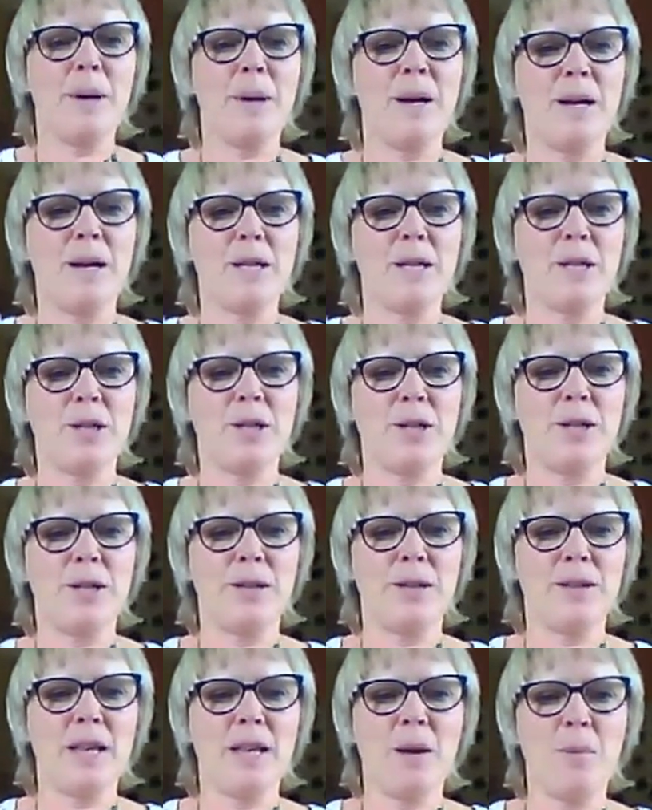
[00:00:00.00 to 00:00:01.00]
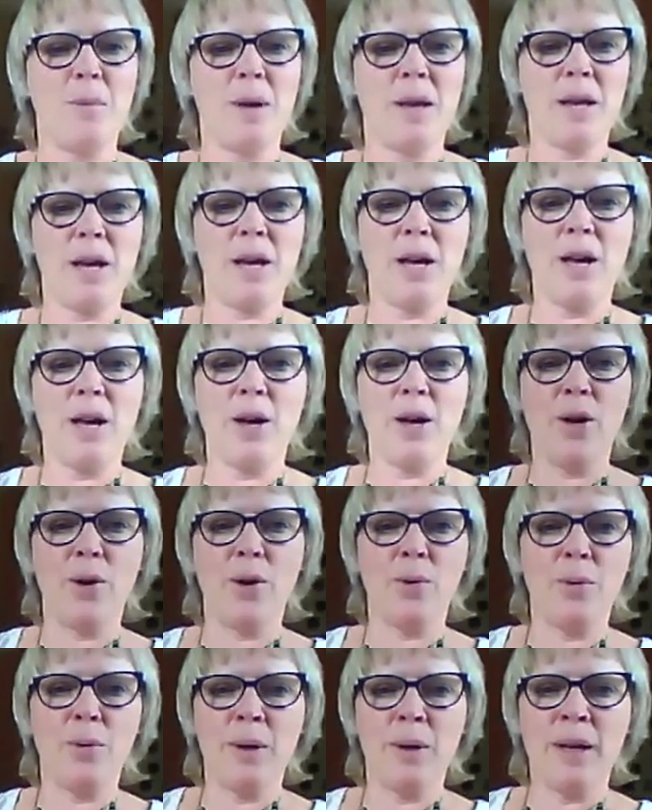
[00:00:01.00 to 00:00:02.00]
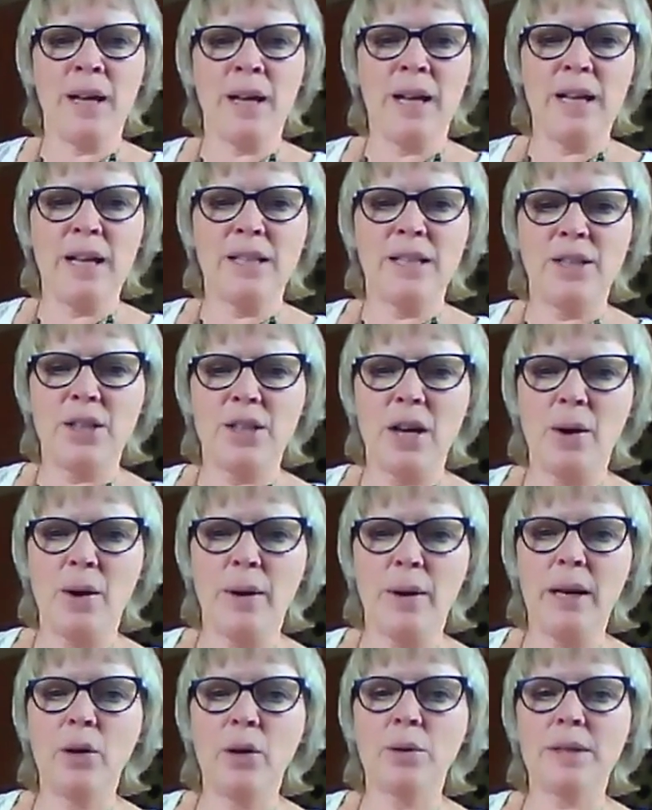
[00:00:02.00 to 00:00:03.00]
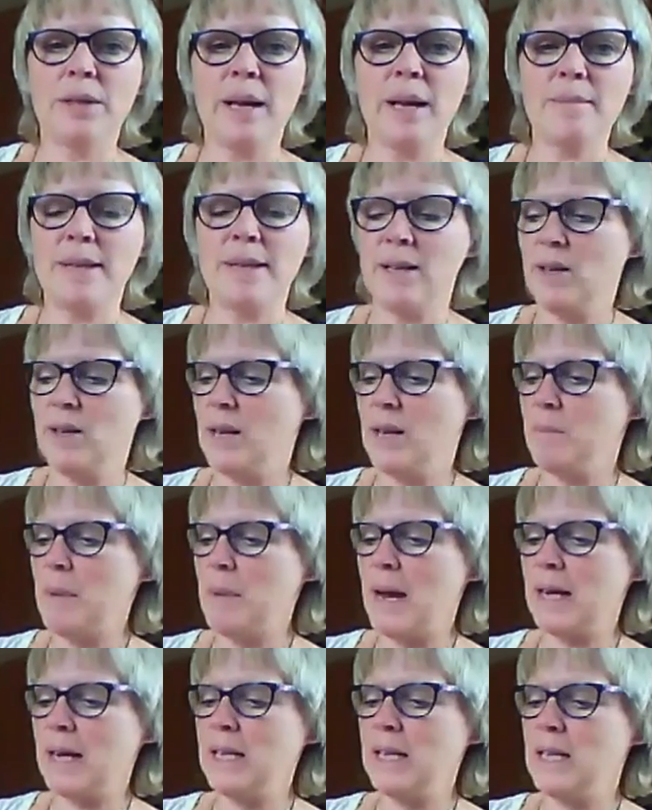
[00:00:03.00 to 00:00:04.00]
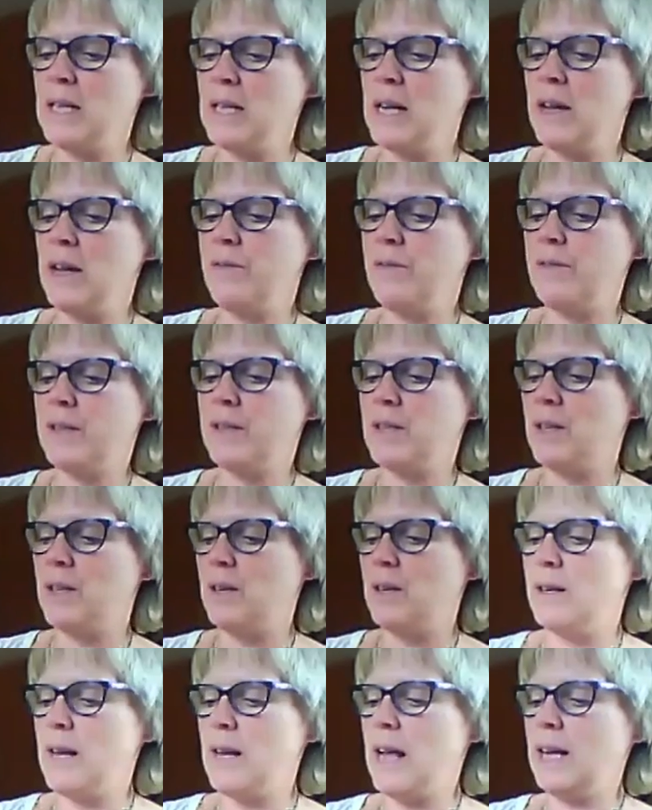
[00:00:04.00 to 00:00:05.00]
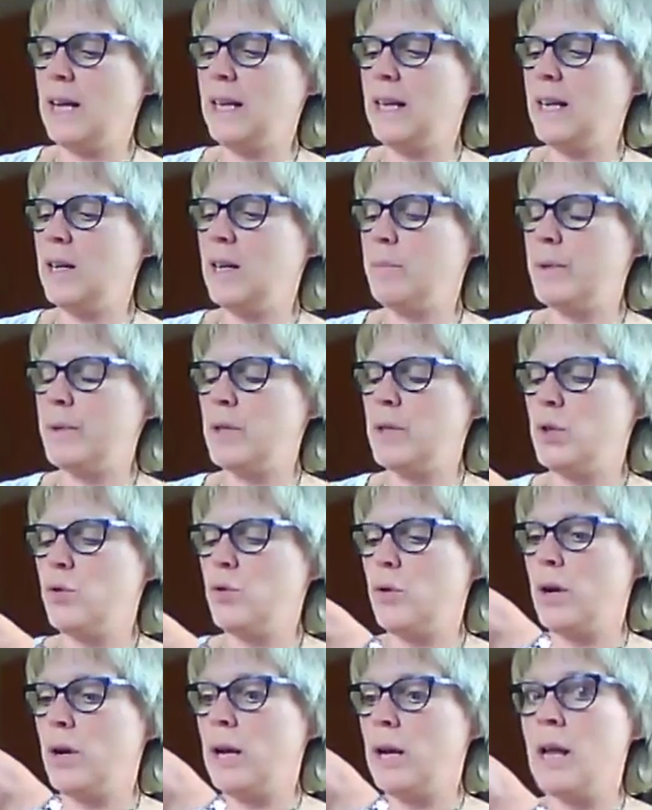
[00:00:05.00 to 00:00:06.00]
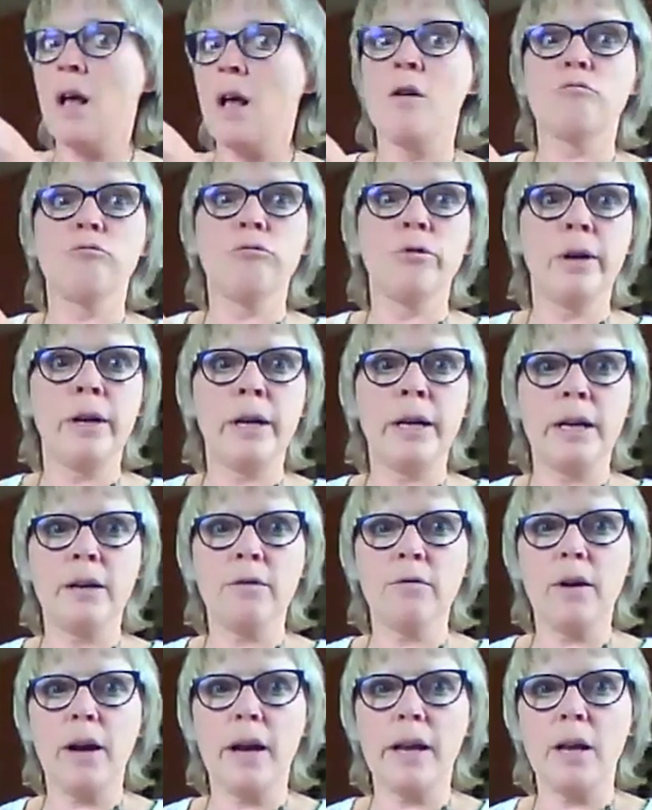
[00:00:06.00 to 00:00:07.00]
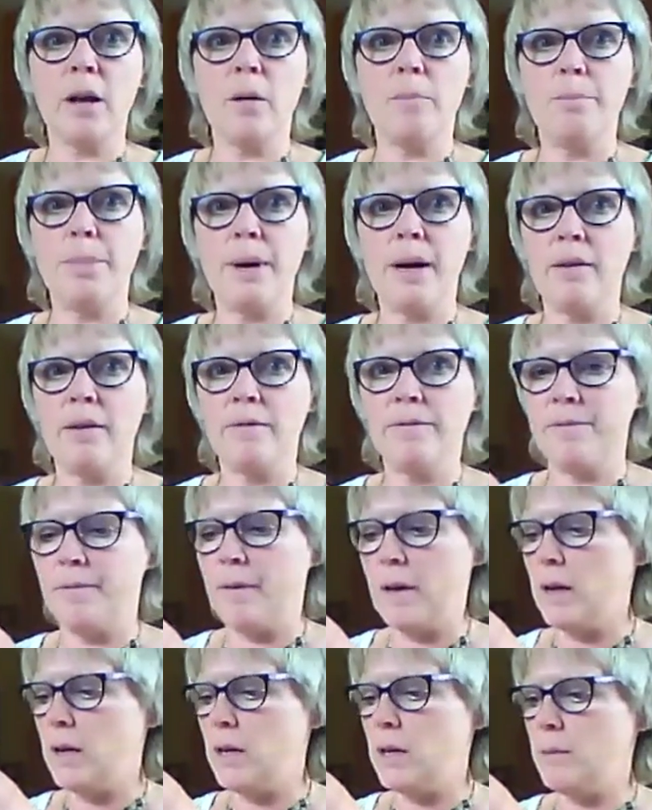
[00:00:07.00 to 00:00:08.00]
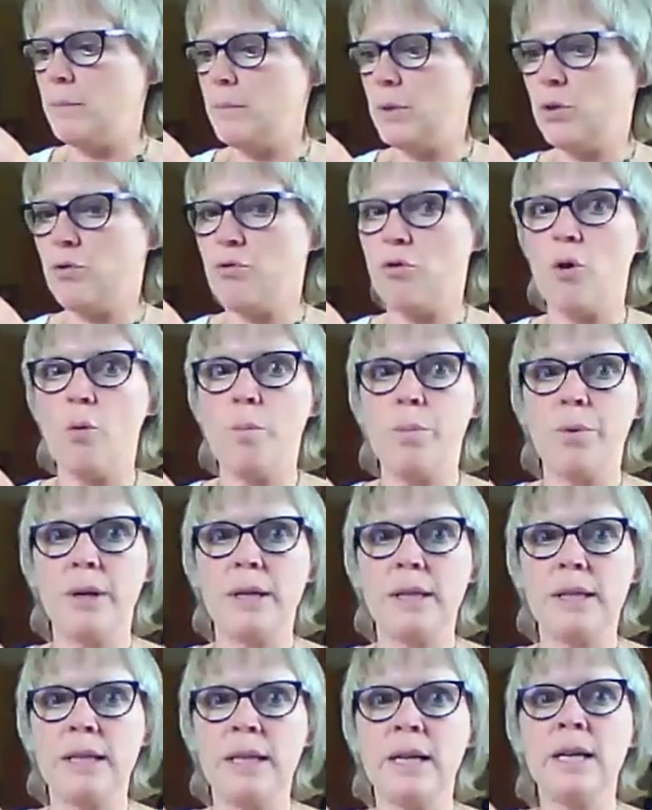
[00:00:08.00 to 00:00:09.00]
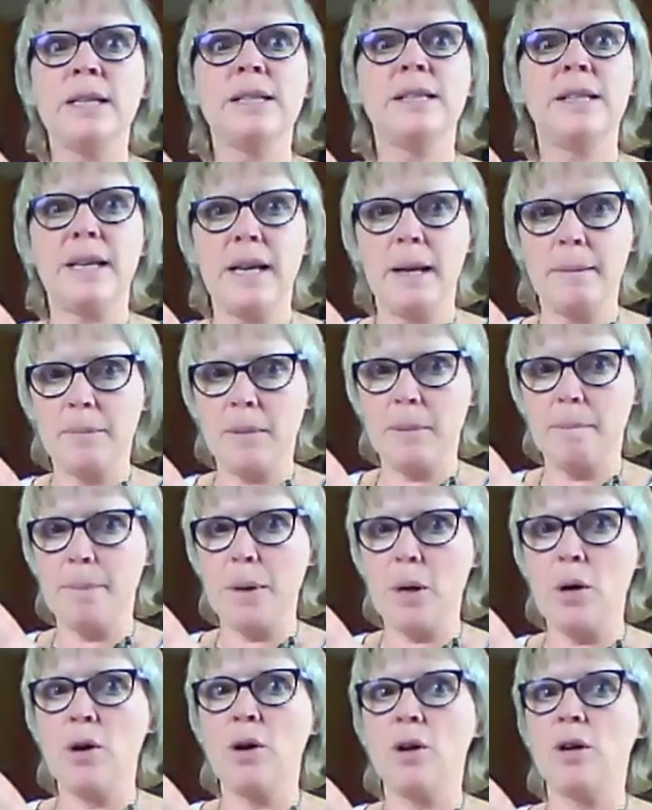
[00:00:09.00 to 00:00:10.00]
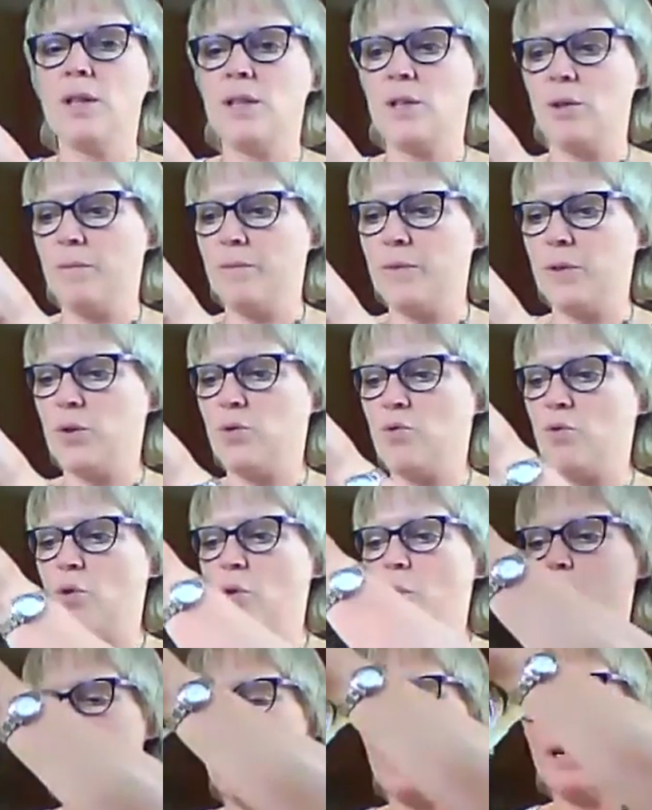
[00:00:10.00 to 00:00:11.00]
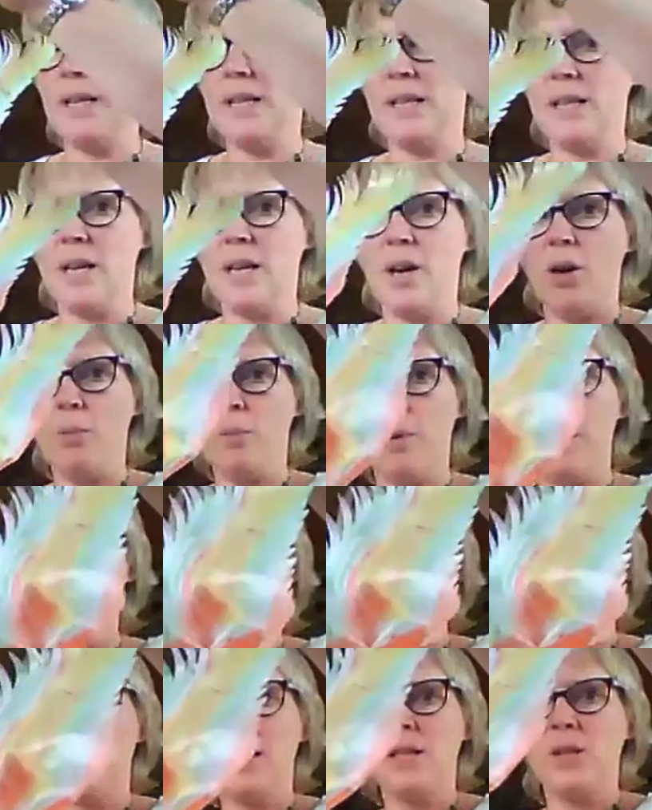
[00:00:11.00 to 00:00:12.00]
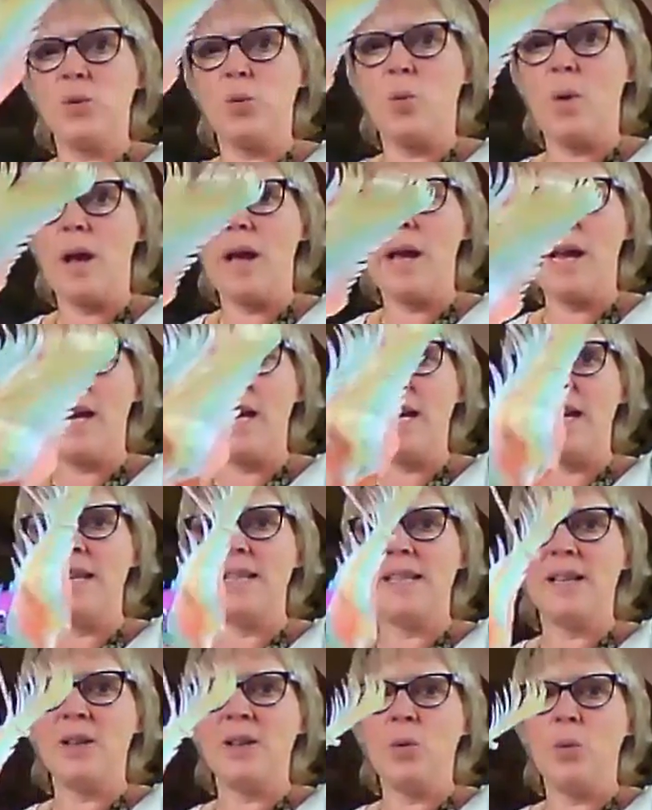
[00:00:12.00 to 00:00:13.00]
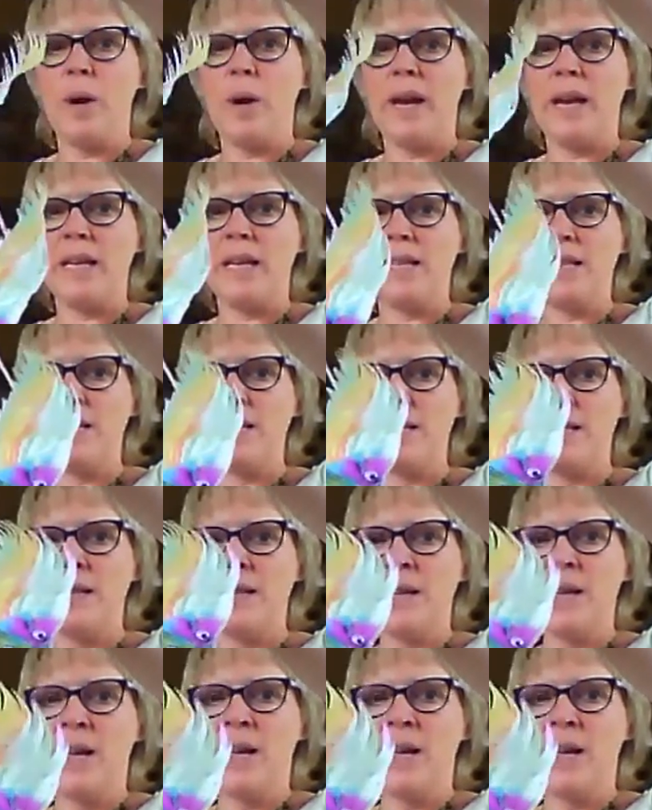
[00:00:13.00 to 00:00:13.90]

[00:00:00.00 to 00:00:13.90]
but there we go. So it looks absolutely magnificent hanging up in the tree. Really great above strawberries to keep the birds off the strawberries. So because he sways in the wind,